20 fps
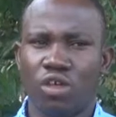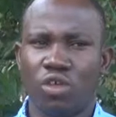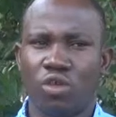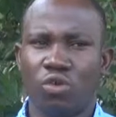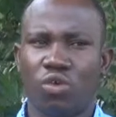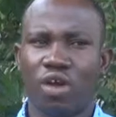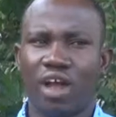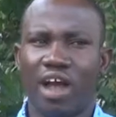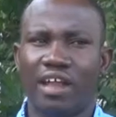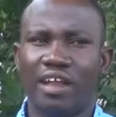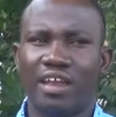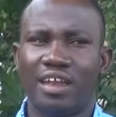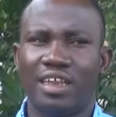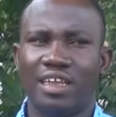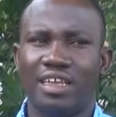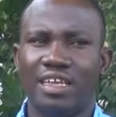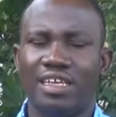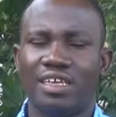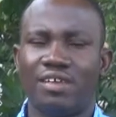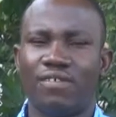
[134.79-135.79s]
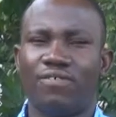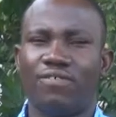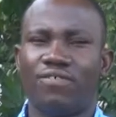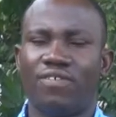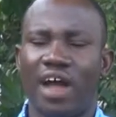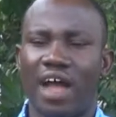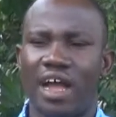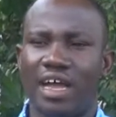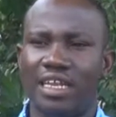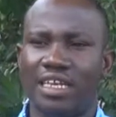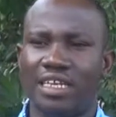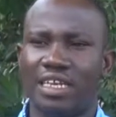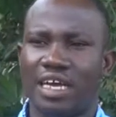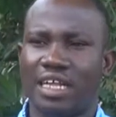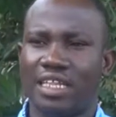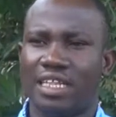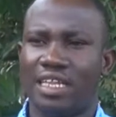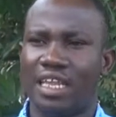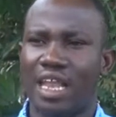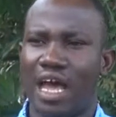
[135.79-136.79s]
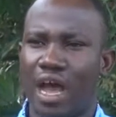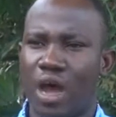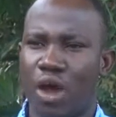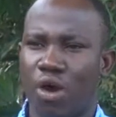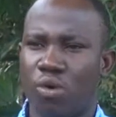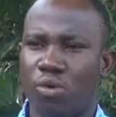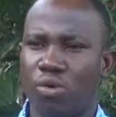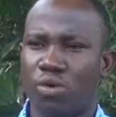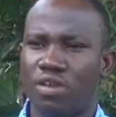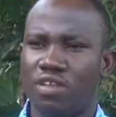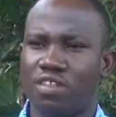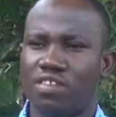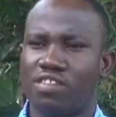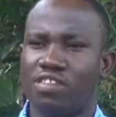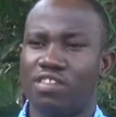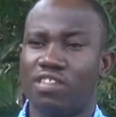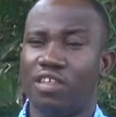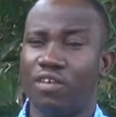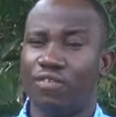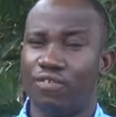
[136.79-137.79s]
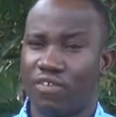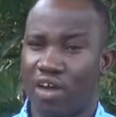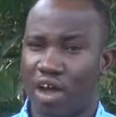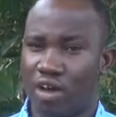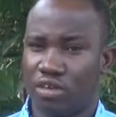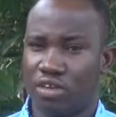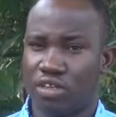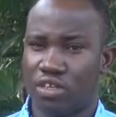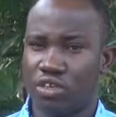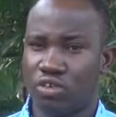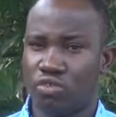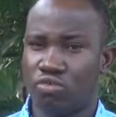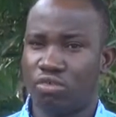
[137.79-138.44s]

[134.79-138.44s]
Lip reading: You can find that now it's difficult